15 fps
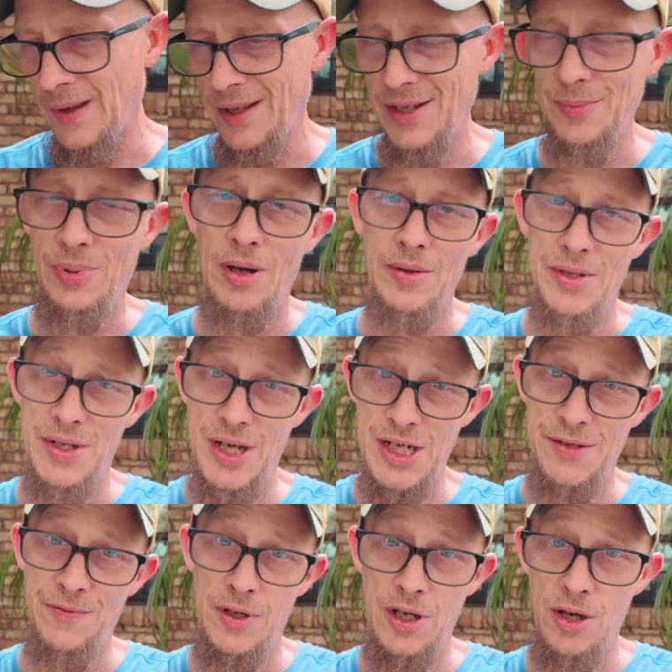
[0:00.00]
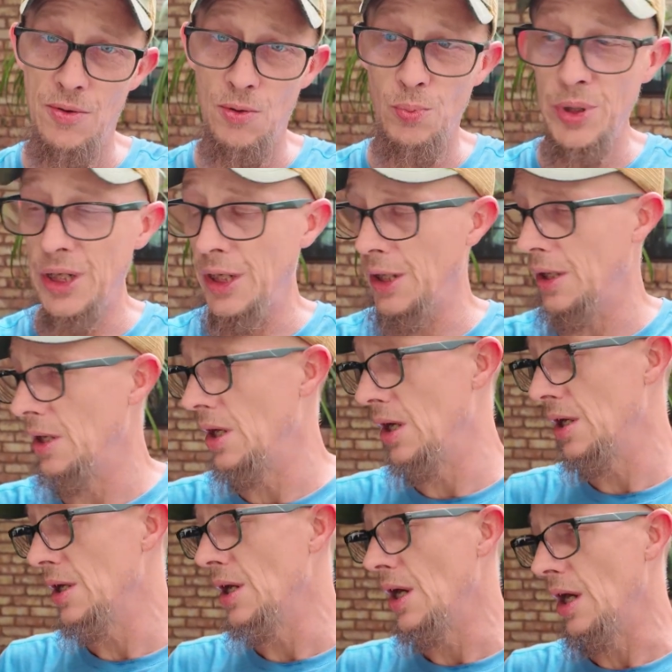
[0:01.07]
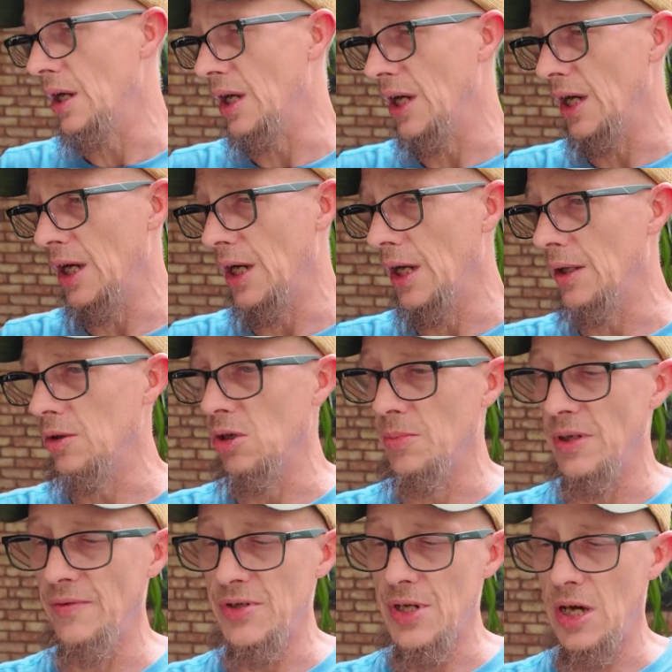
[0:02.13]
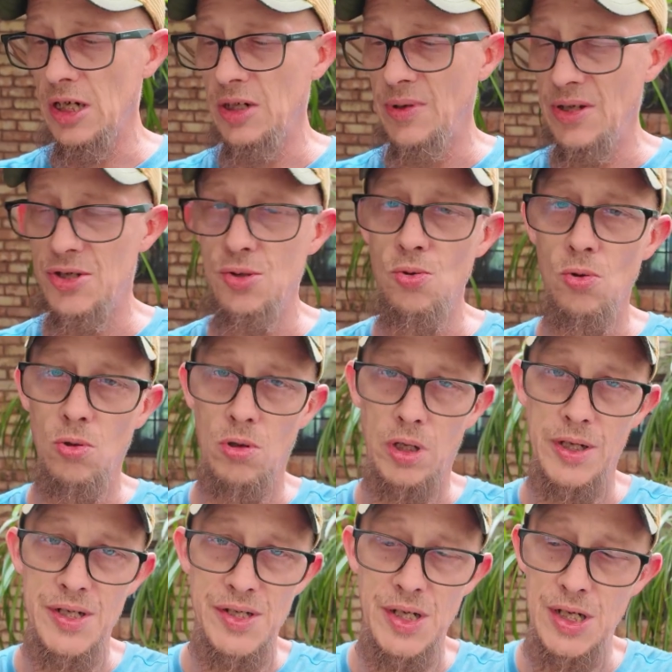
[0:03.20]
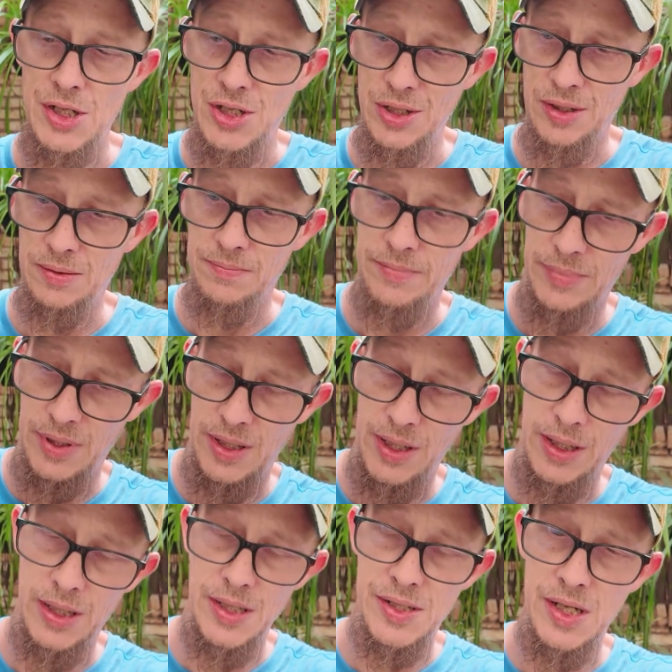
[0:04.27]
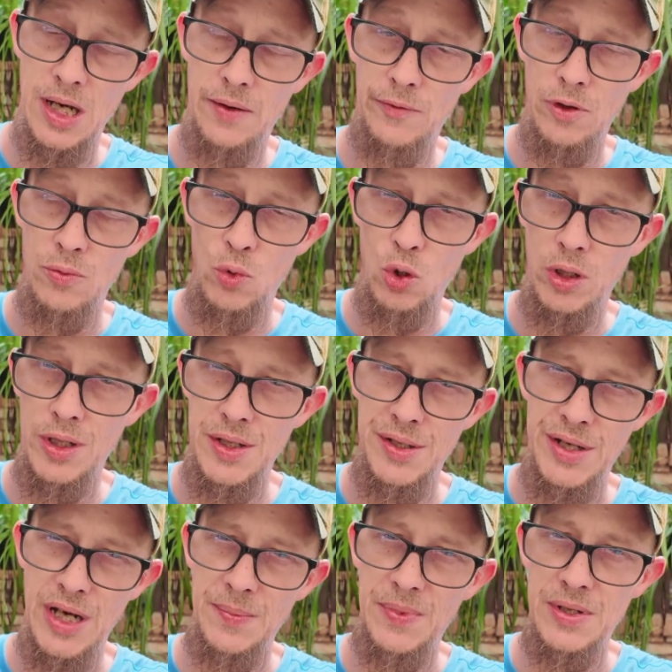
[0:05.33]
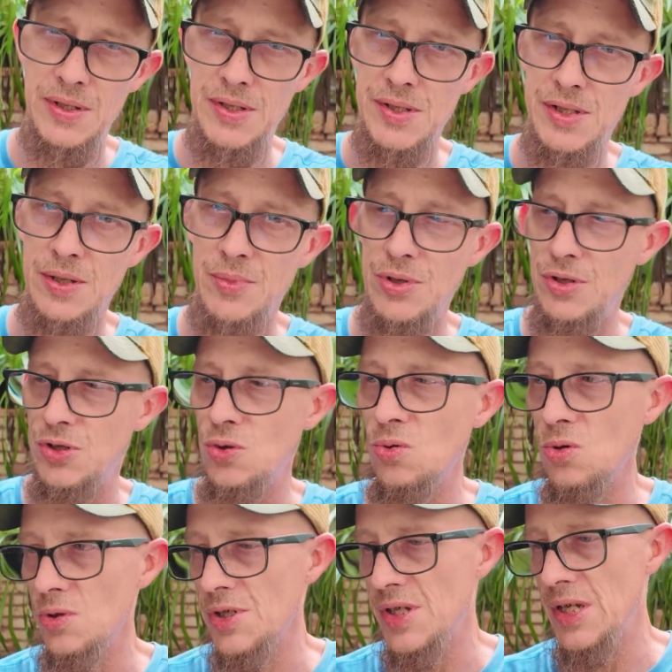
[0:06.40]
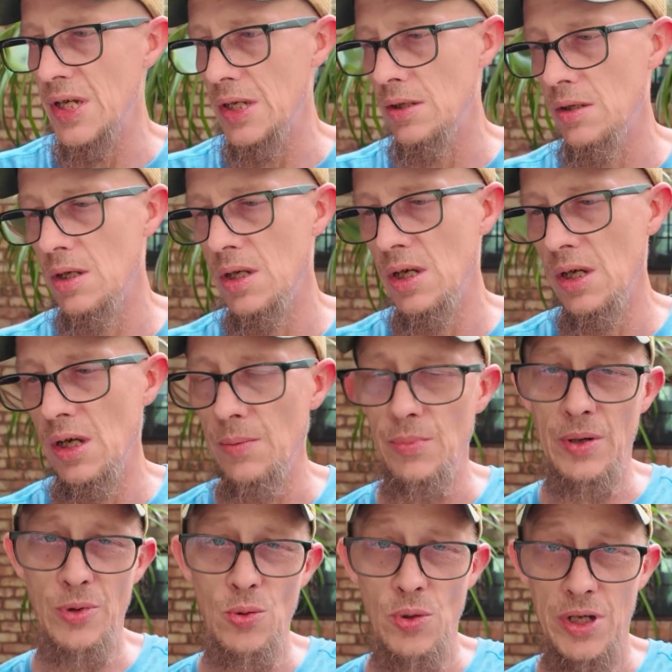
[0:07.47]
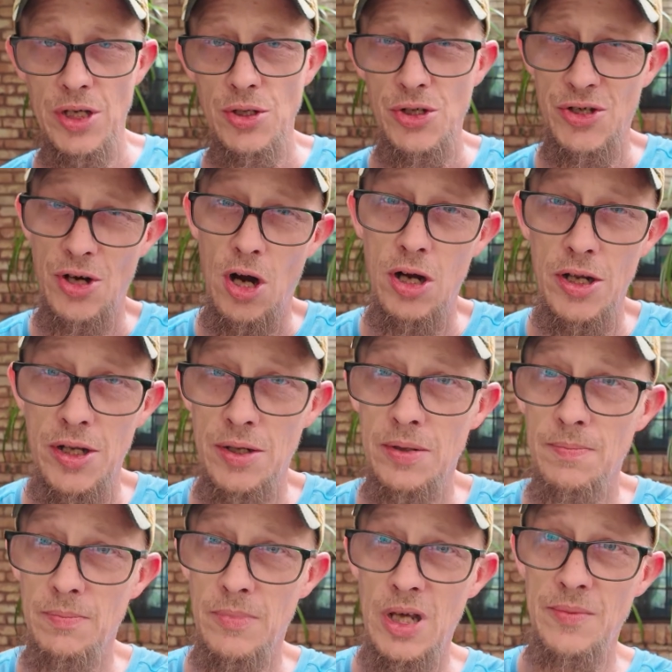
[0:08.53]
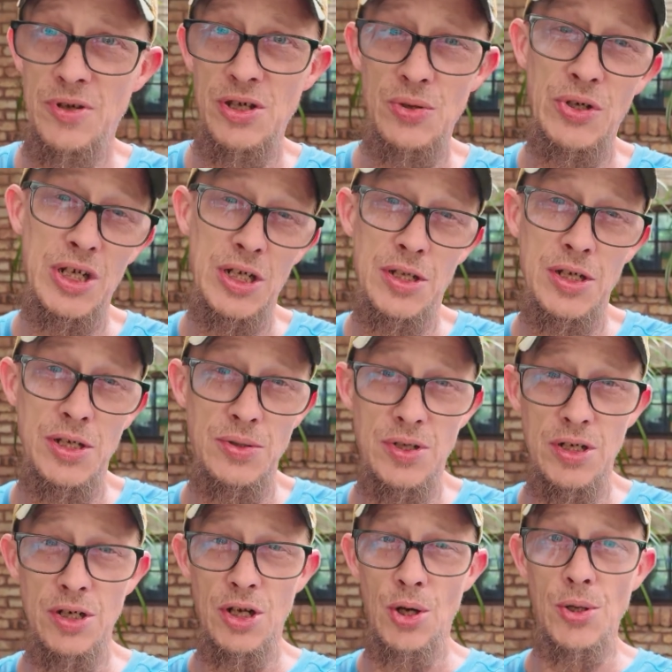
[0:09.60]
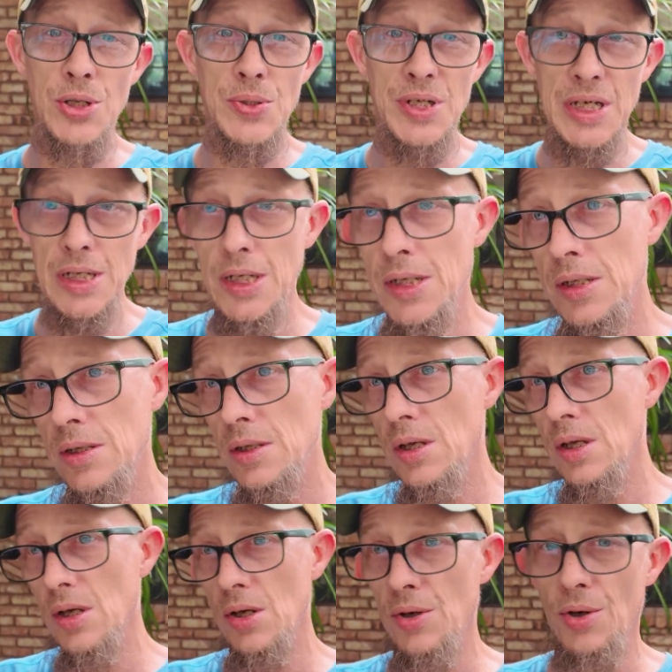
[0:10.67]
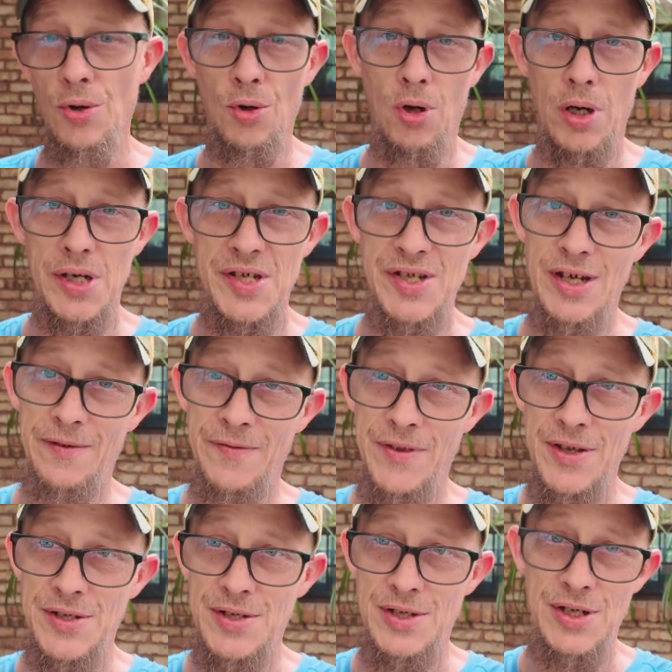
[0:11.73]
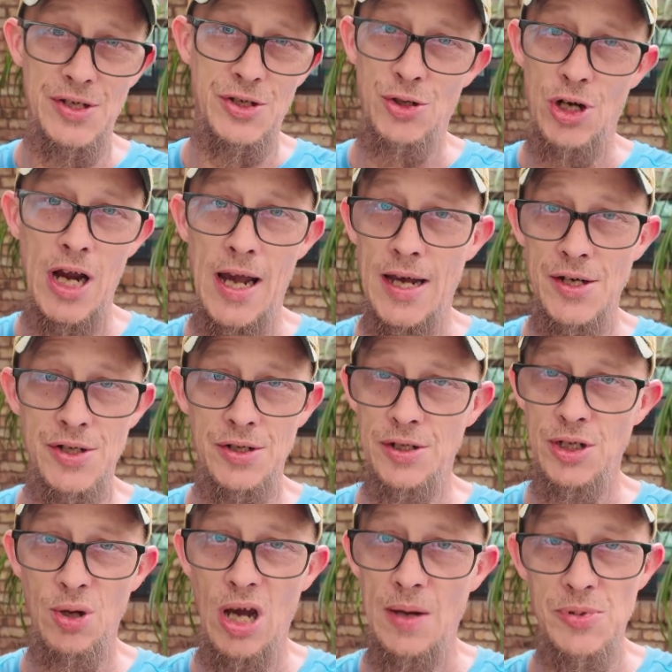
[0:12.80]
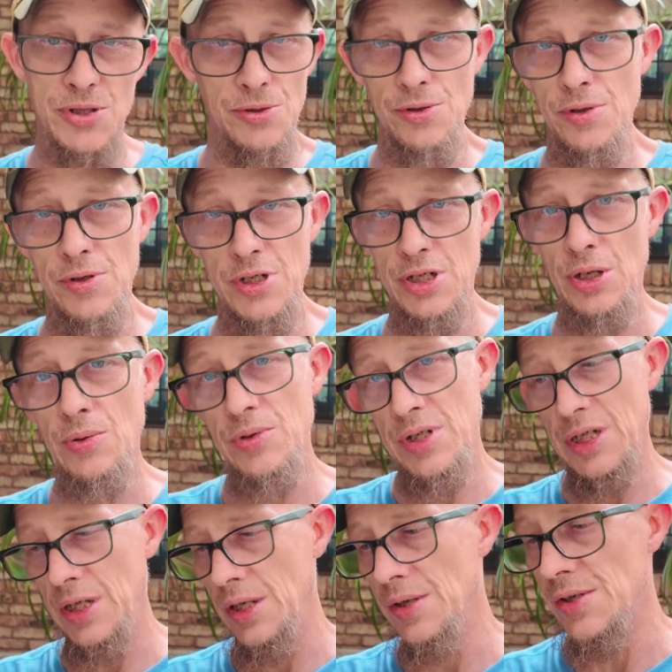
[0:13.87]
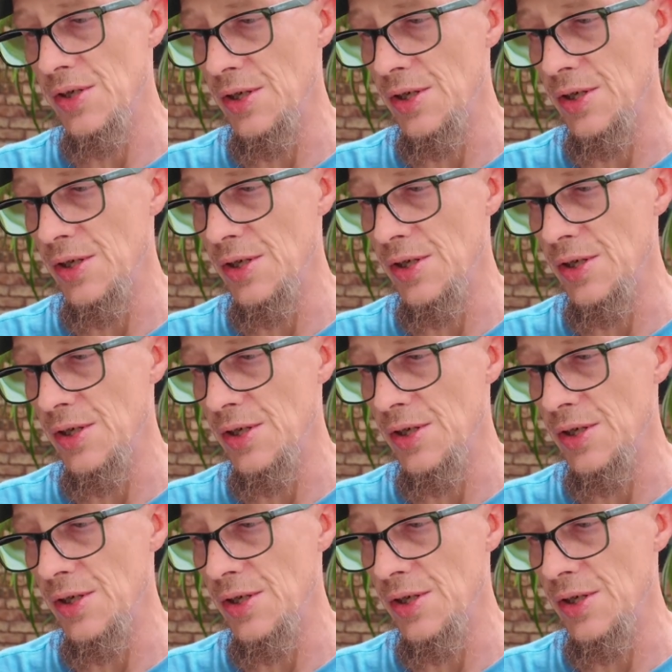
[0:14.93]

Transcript: think probably the next video will be a little bit of a talk about tool organization, and I guess kind of a little more in depth into some of the tools that maybe will get you started, maybe you need that you didn't know you need, or stuff that's just trash and you absolutely don't need.